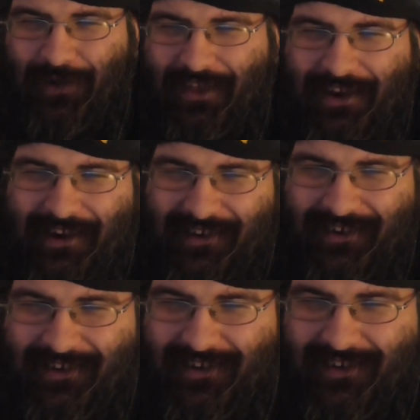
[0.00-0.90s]
Twilight.
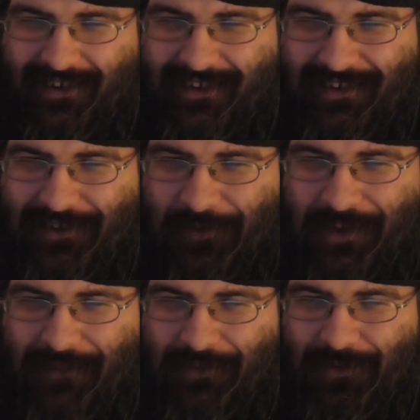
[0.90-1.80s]

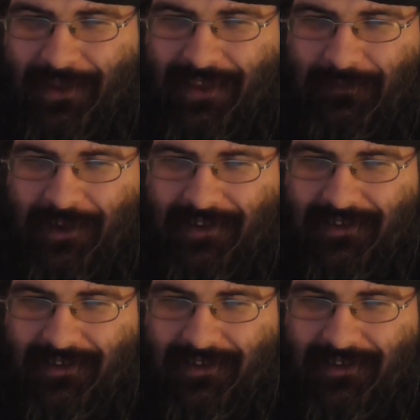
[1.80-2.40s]
Don't get between them.